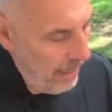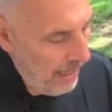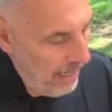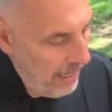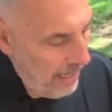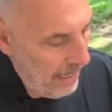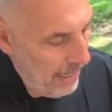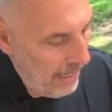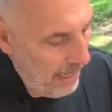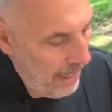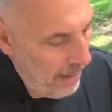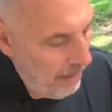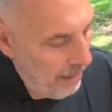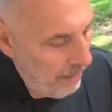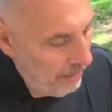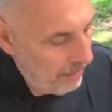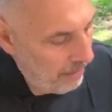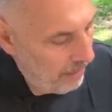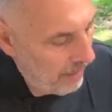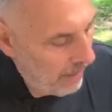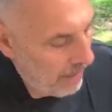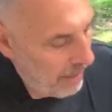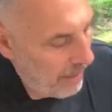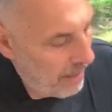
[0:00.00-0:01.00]
here a
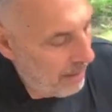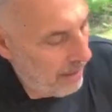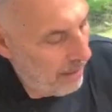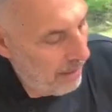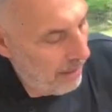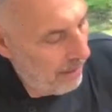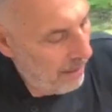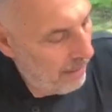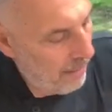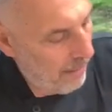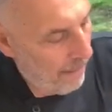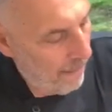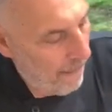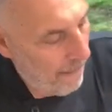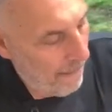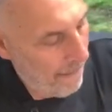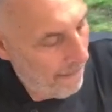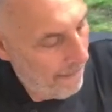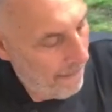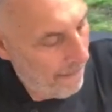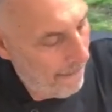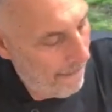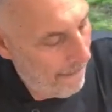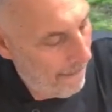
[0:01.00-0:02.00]
second.
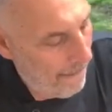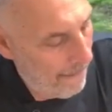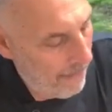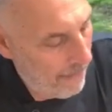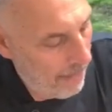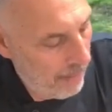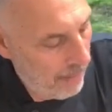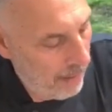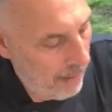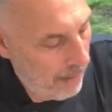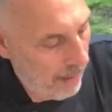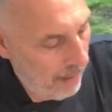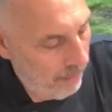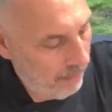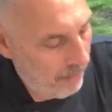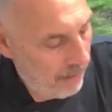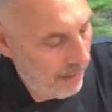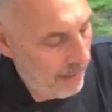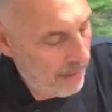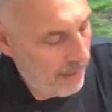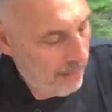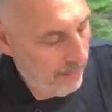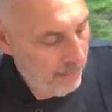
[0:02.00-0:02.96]
Lovely.